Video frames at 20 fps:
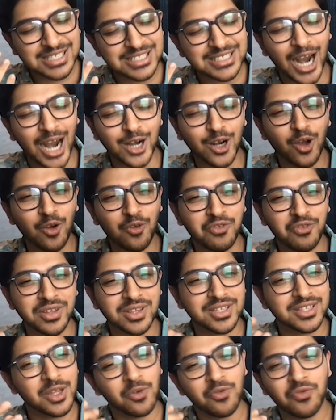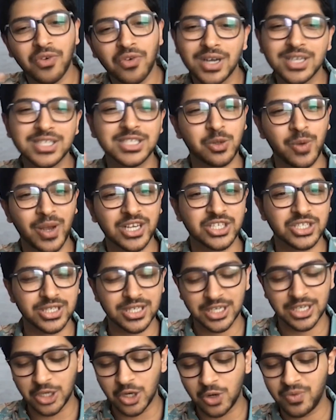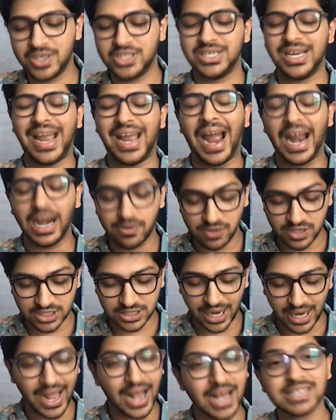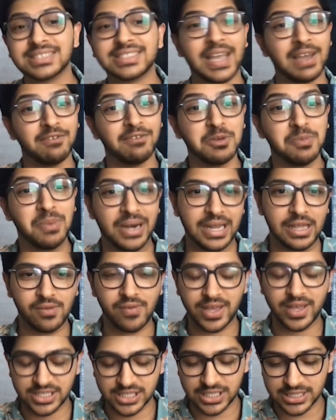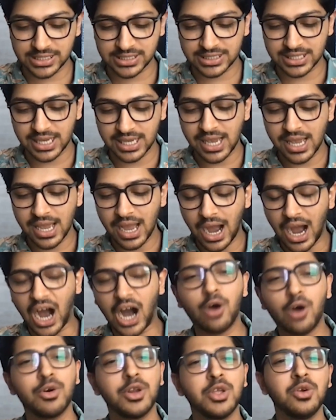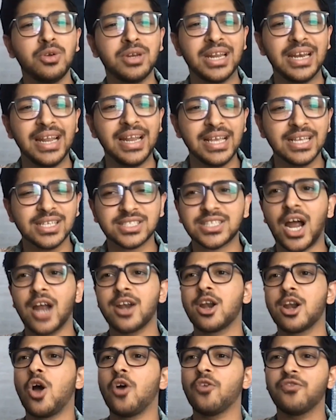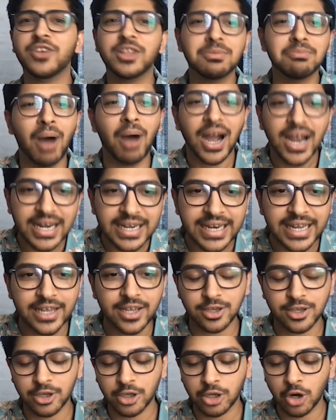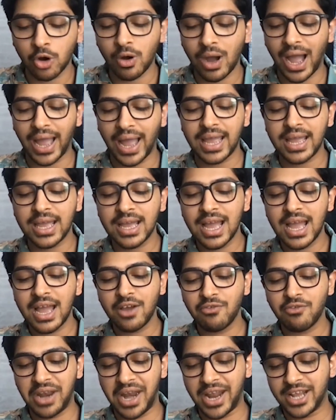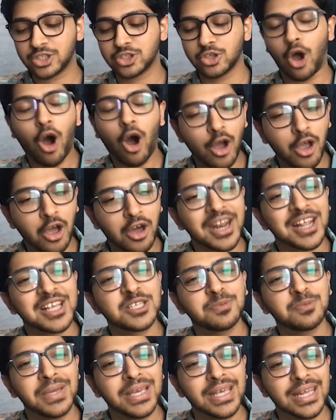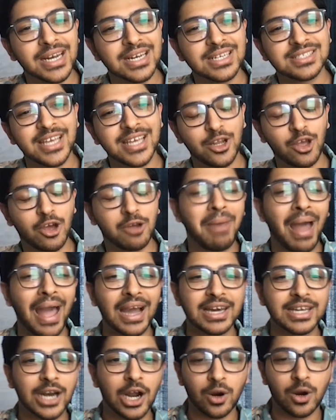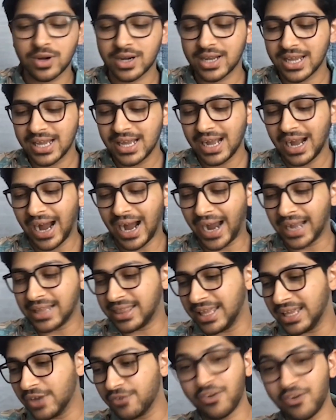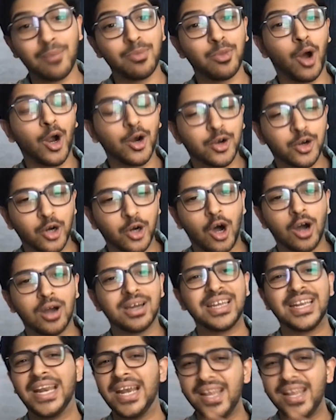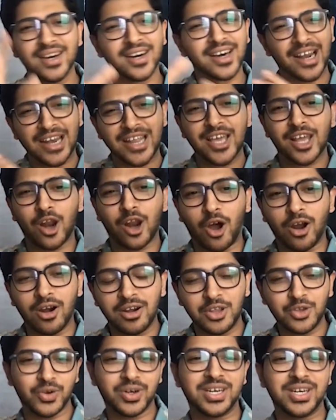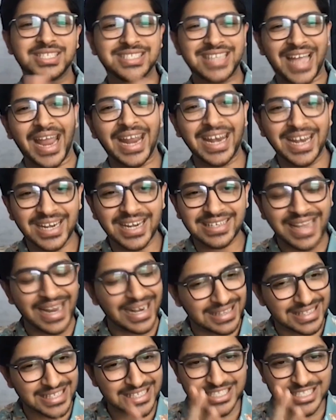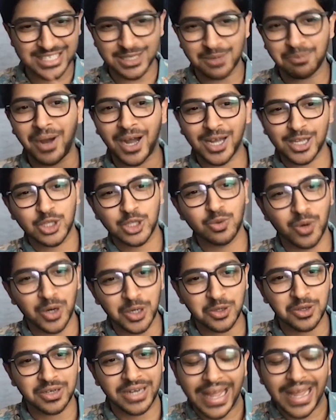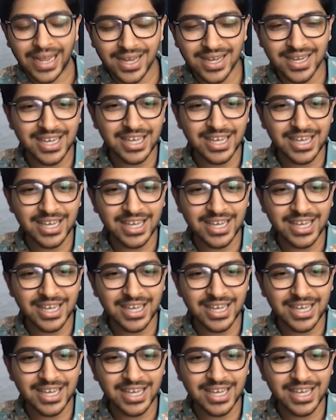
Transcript: start off with the first question, which I had, which I ask everybody, which is, how do you really started off with marketing? I when I saw your experience and your background, I think if I'm not wrong, really earlier on, you had decided that this is a path you want to take.